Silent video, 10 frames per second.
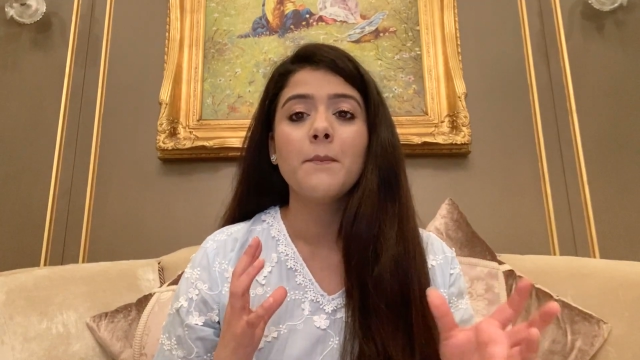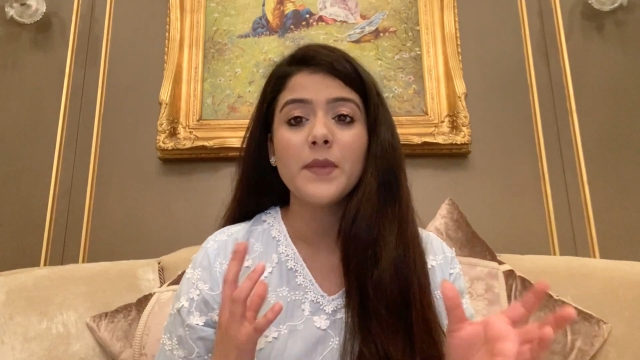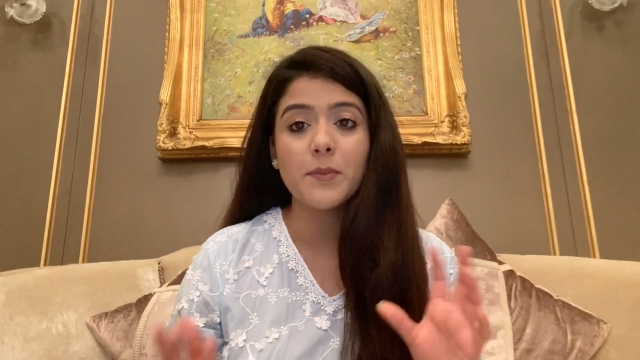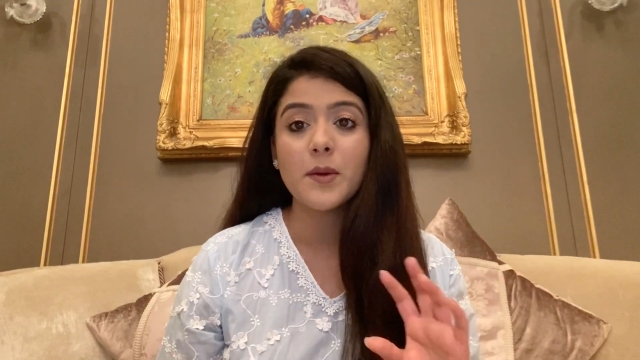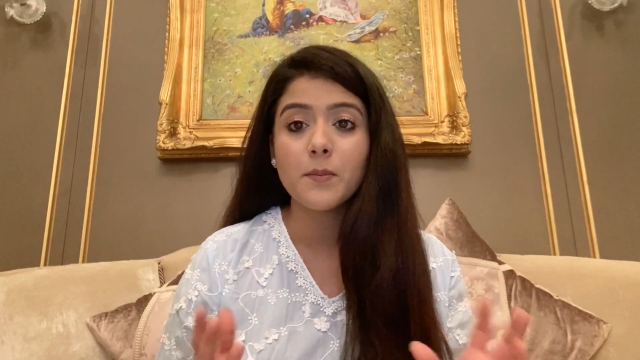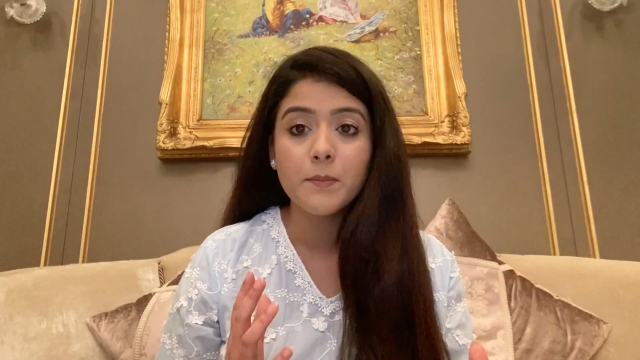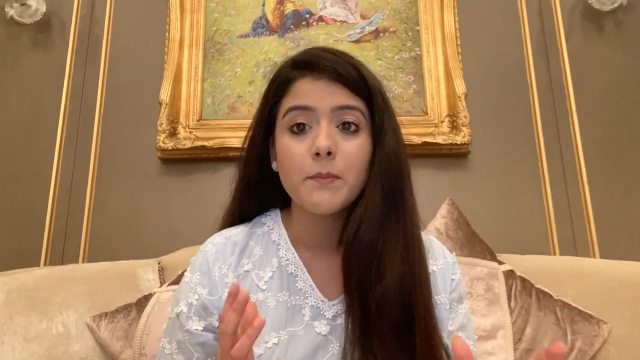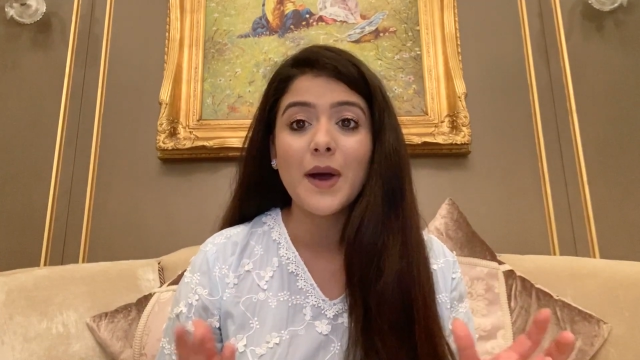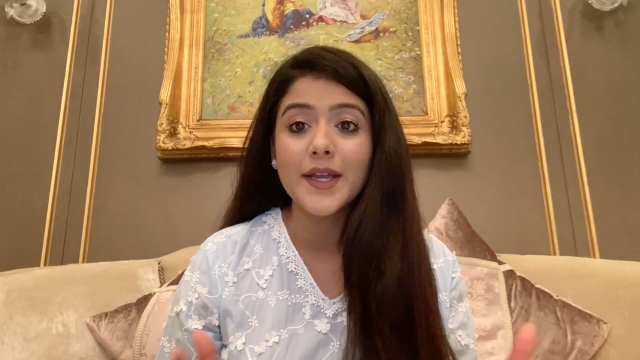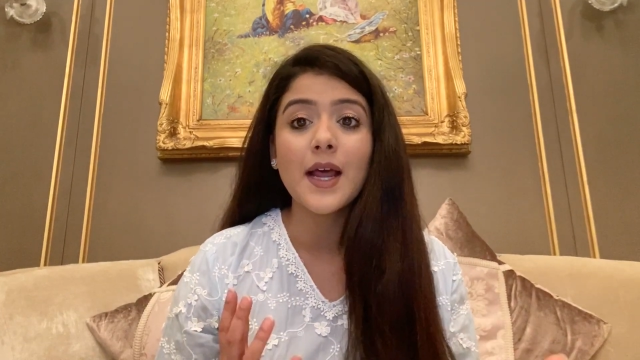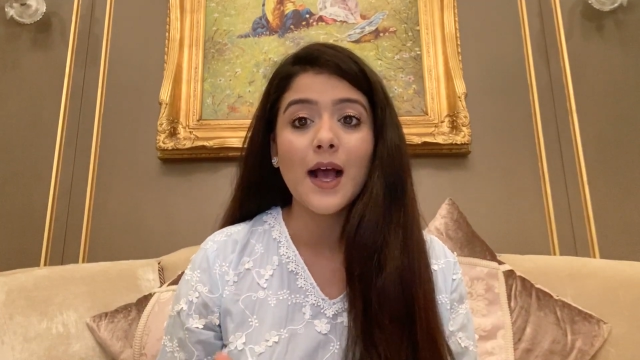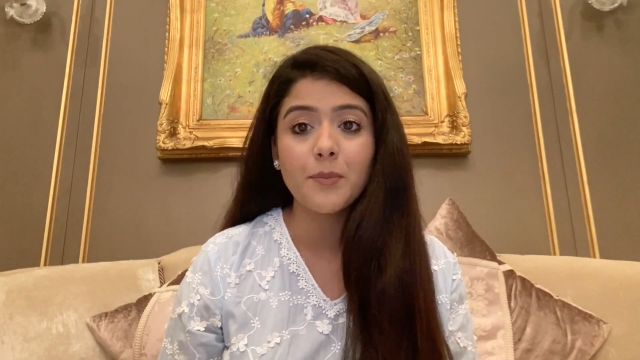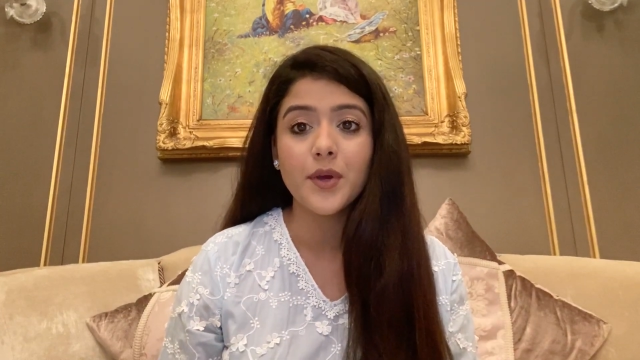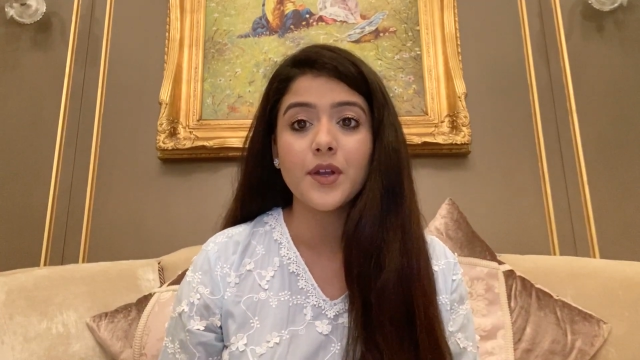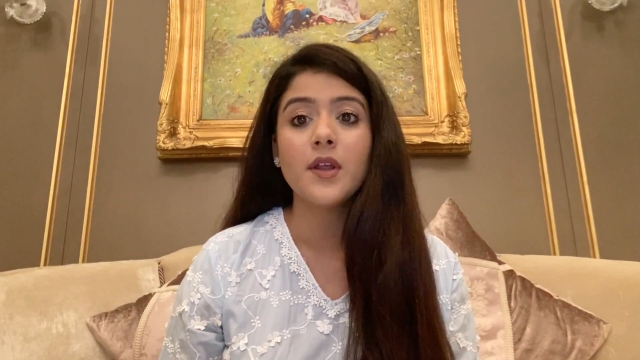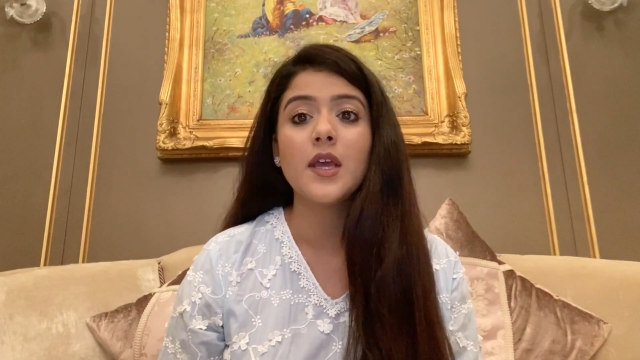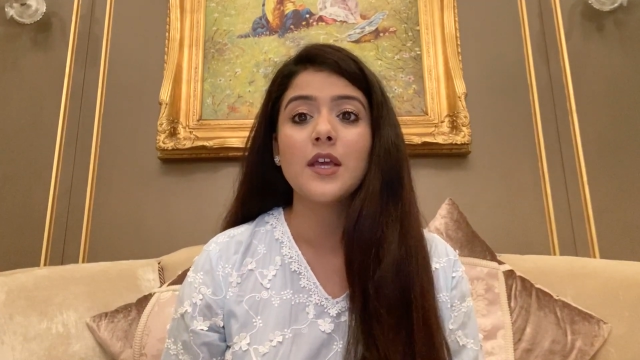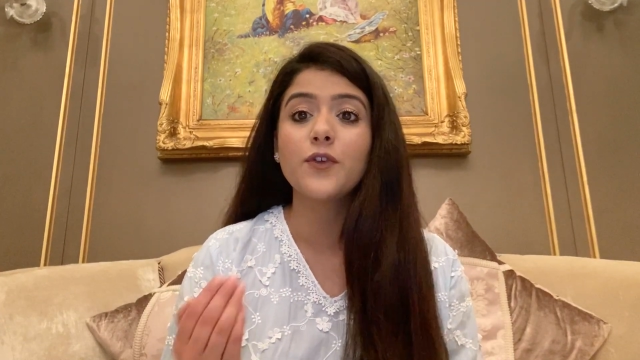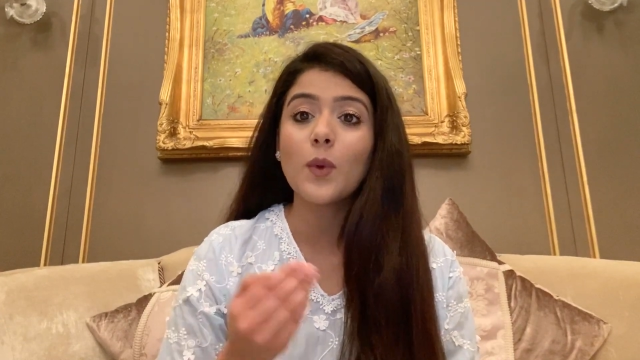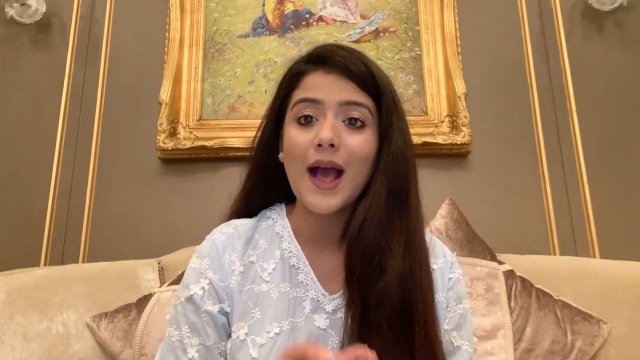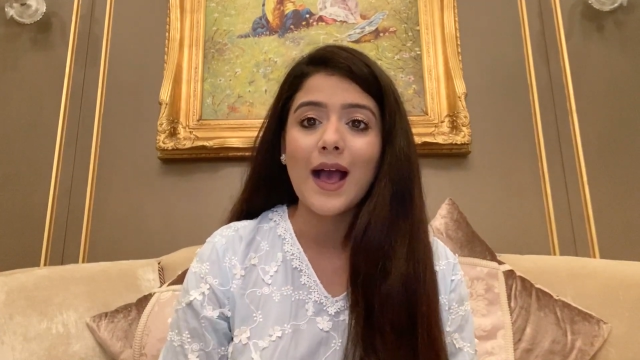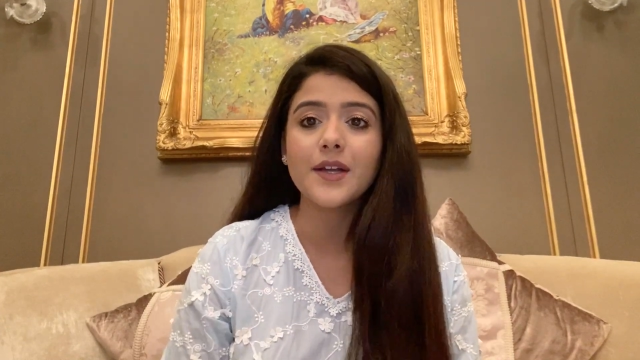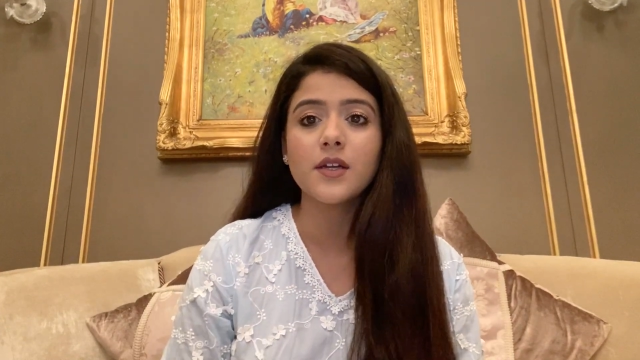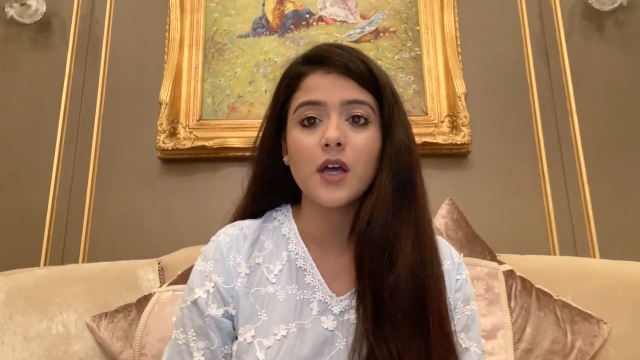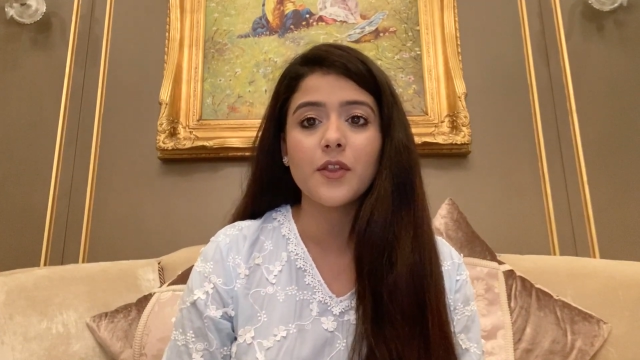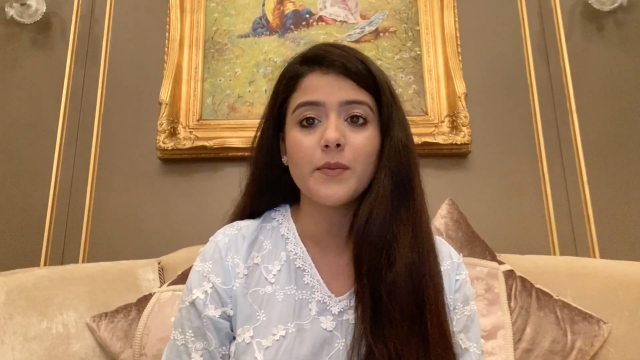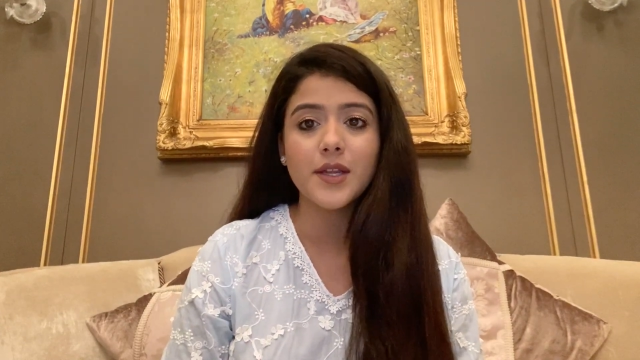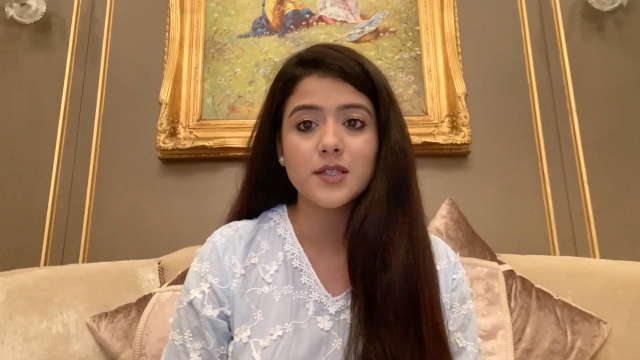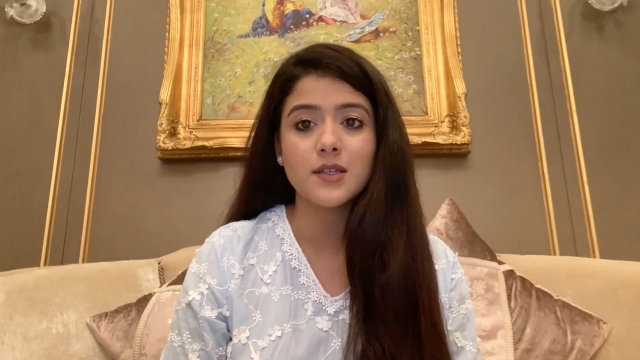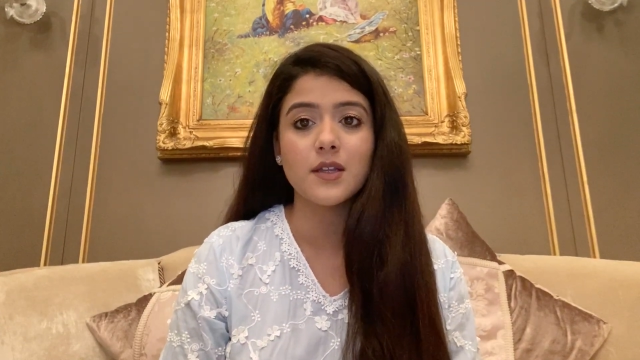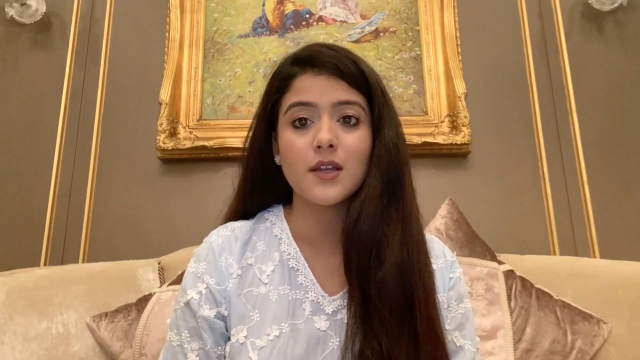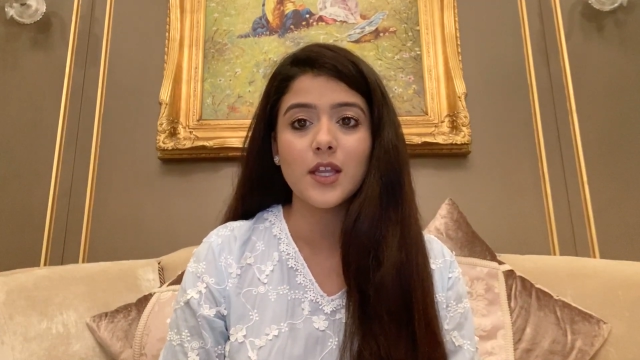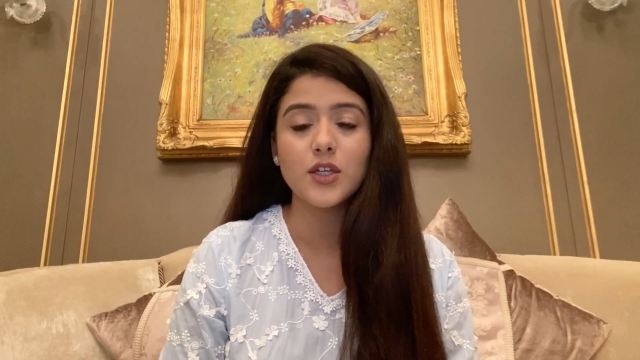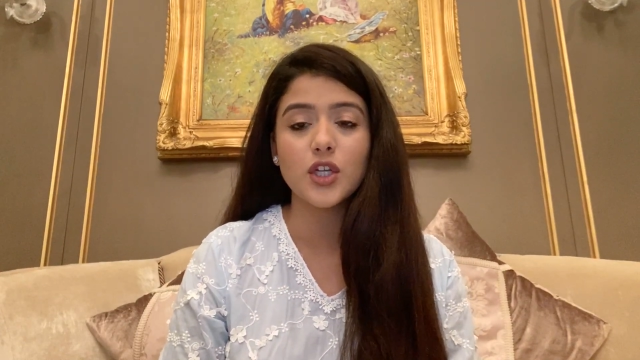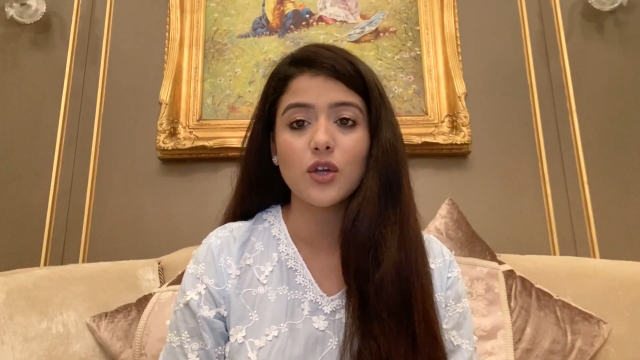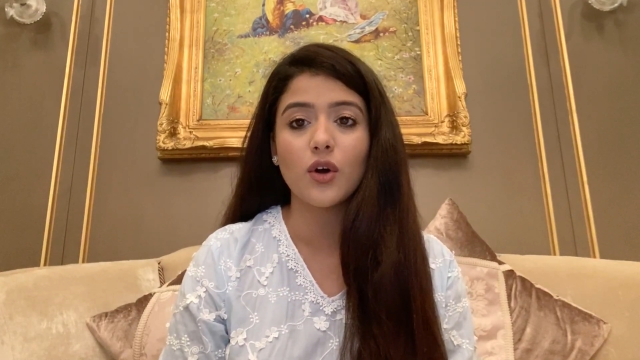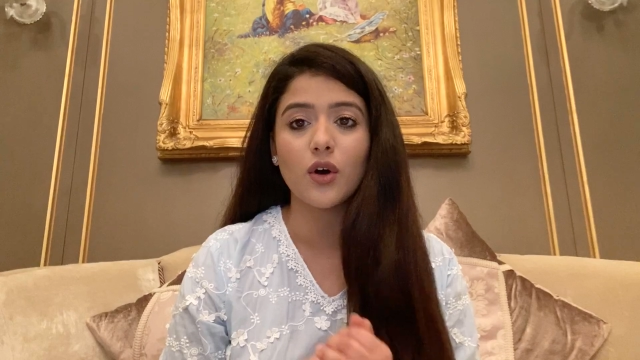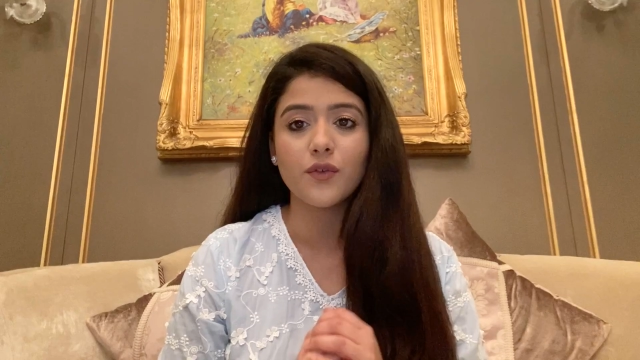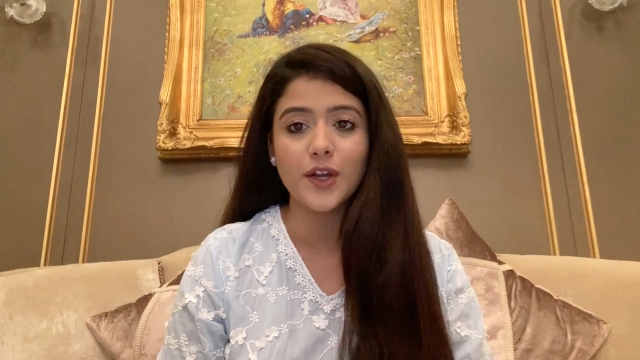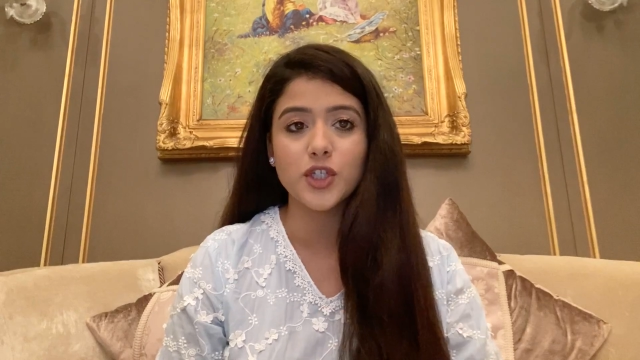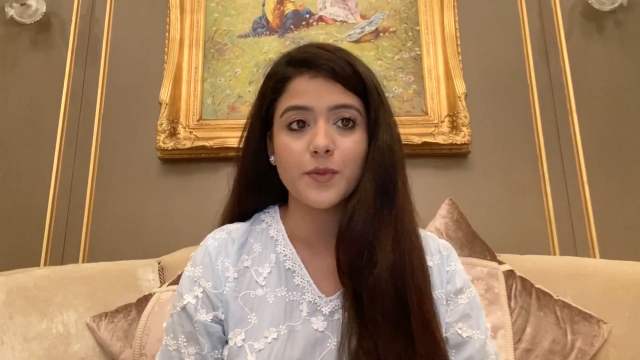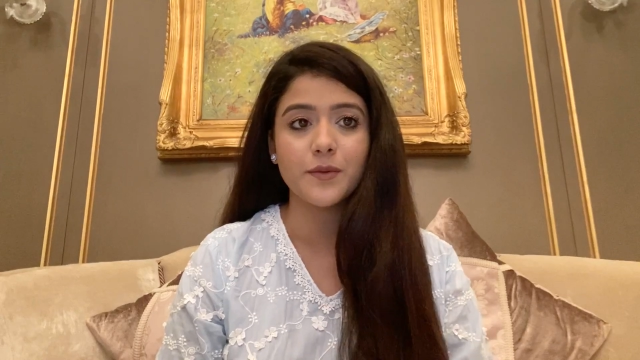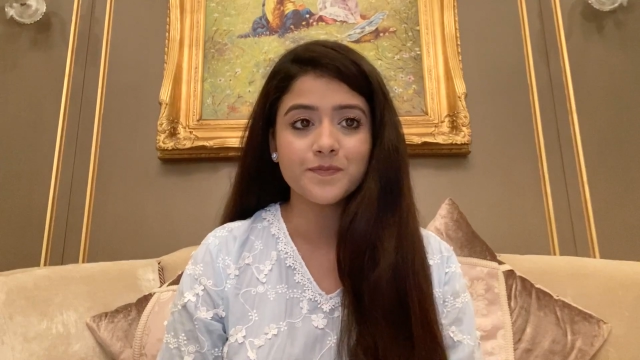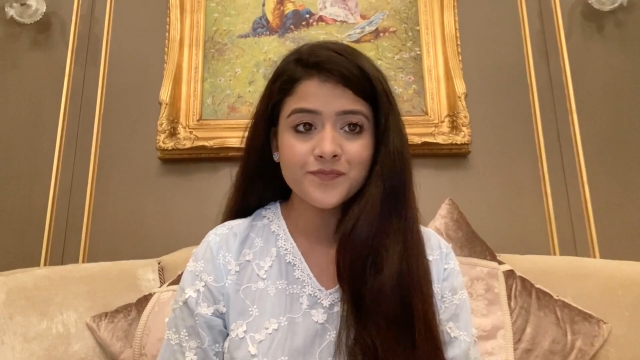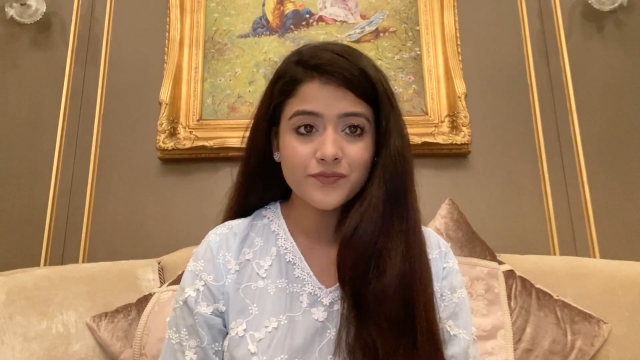might happen if you add another medicine into your regimen.